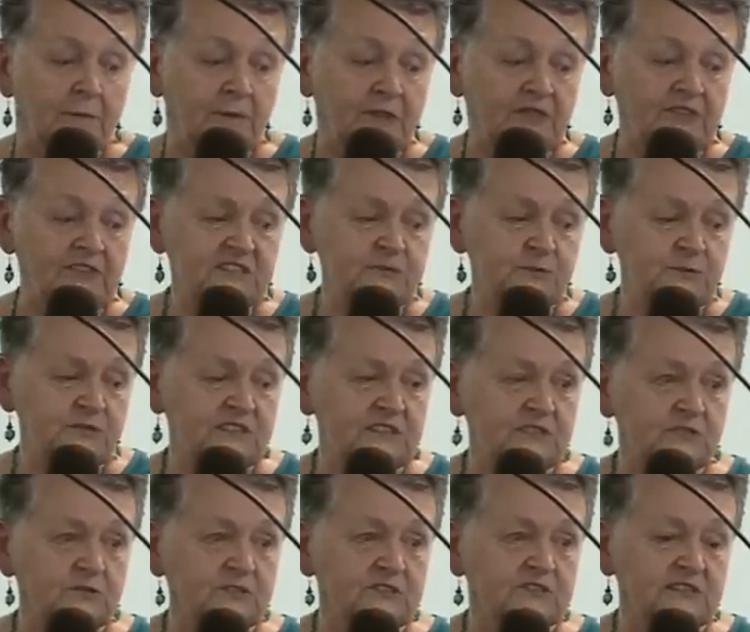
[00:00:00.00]
But this was
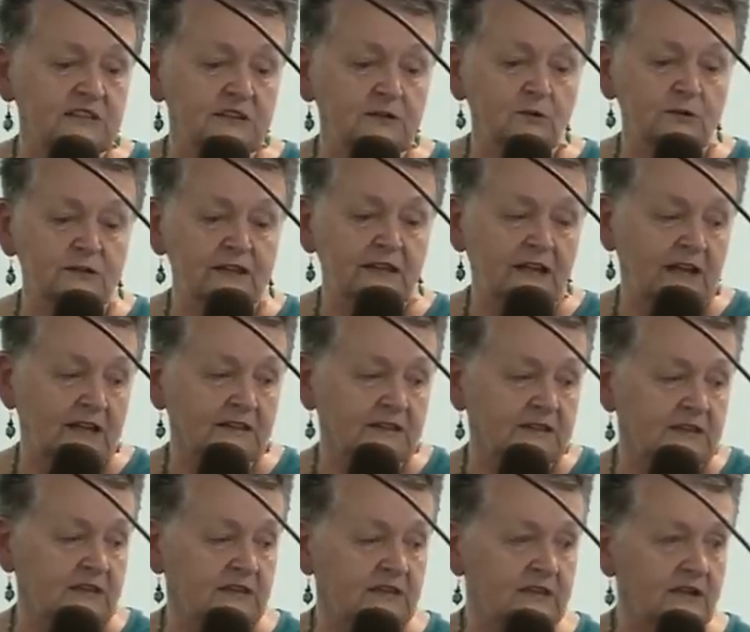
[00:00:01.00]
interesting, looking
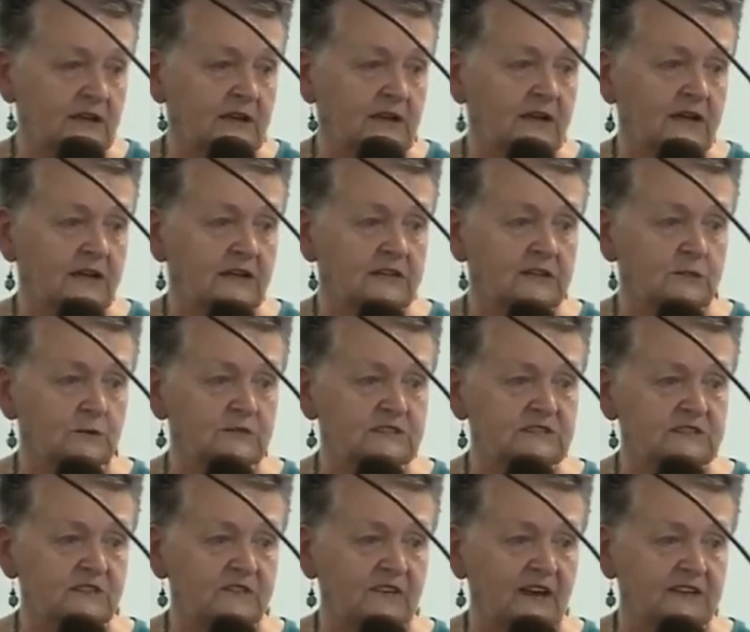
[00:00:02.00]
at the uh, the
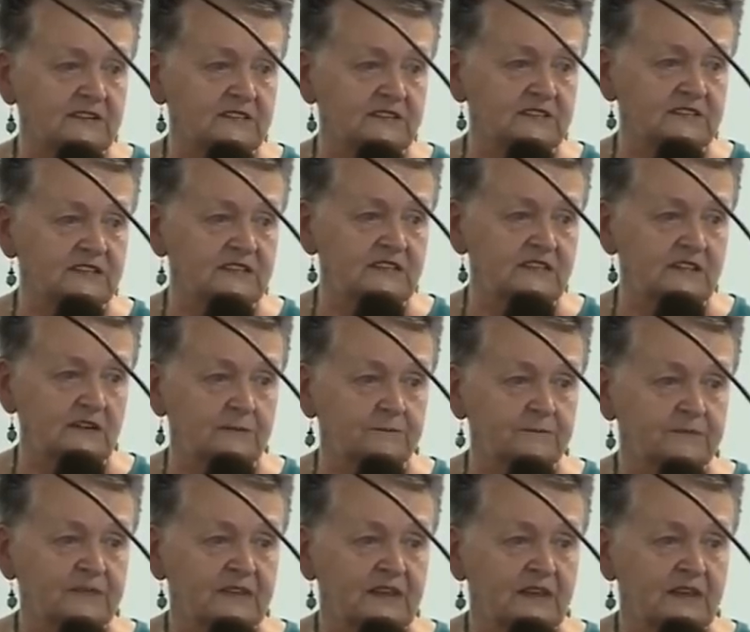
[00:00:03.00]
risk factors here.